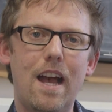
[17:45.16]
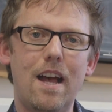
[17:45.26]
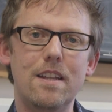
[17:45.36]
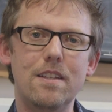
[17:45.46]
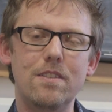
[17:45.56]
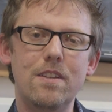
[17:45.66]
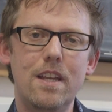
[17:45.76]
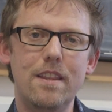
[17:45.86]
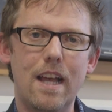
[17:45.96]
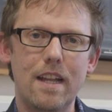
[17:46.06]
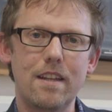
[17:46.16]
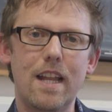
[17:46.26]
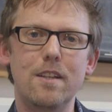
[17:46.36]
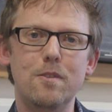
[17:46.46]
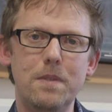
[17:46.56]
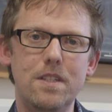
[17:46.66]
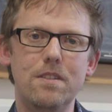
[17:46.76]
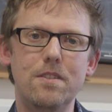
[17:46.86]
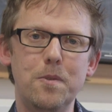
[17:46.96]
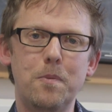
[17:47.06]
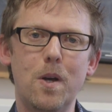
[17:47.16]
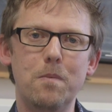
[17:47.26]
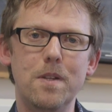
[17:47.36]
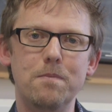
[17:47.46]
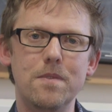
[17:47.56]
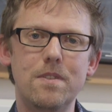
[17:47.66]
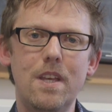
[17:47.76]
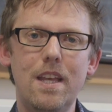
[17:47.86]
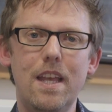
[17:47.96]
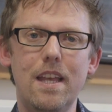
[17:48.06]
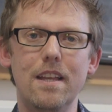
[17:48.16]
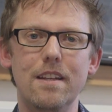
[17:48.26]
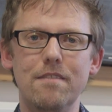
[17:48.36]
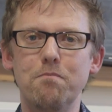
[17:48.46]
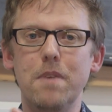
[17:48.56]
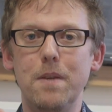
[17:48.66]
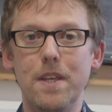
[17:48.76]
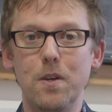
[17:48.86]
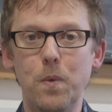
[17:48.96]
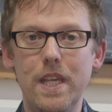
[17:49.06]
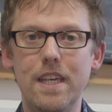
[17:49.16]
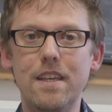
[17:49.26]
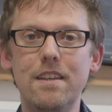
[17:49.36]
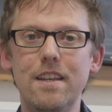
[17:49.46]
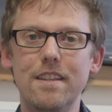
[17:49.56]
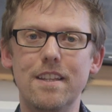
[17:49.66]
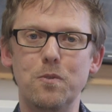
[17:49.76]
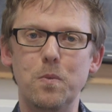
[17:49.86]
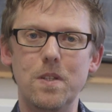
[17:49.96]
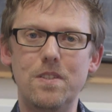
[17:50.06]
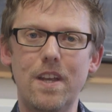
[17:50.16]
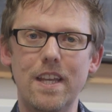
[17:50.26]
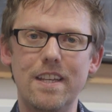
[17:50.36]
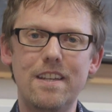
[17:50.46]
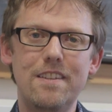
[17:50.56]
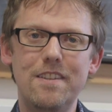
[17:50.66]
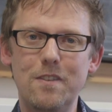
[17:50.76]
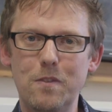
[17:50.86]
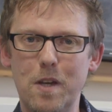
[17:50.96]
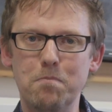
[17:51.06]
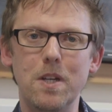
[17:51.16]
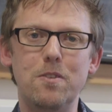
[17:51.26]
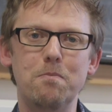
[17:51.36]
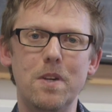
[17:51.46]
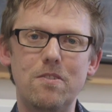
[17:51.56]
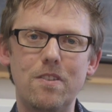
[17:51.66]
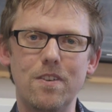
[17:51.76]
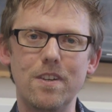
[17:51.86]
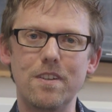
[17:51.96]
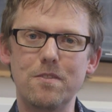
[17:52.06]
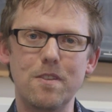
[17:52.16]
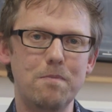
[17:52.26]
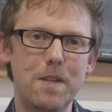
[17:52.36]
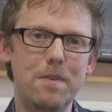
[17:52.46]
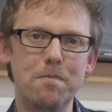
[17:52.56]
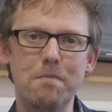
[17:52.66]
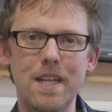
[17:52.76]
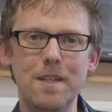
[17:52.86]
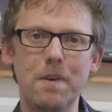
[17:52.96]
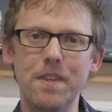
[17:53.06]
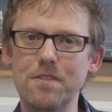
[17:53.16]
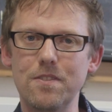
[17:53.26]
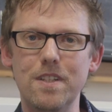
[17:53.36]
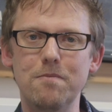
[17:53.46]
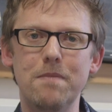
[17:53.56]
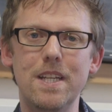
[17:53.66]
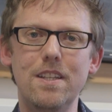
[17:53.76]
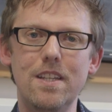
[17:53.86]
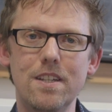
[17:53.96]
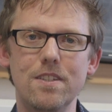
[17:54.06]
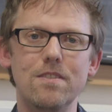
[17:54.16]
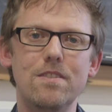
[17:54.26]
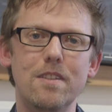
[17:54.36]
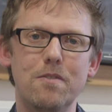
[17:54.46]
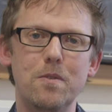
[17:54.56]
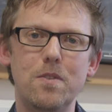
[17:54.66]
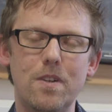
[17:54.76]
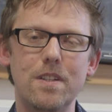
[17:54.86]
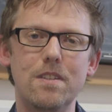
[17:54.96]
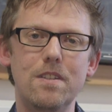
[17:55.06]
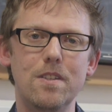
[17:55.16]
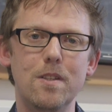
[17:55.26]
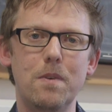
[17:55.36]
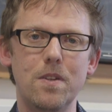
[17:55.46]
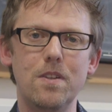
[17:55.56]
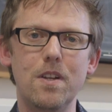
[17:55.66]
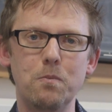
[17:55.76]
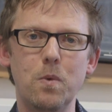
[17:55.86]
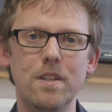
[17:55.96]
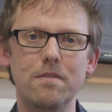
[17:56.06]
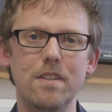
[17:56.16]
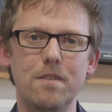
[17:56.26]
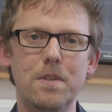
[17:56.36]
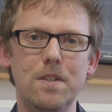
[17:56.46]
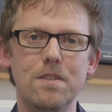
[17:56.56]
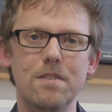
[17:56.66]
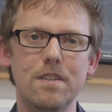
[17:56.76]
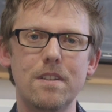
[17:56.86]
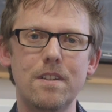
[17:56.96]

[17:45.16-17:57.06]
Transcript: And that allows me to do problems in maybe a week that would take much, much longer. So maybe many months or even many years if I was trying to do them on one of the computers at a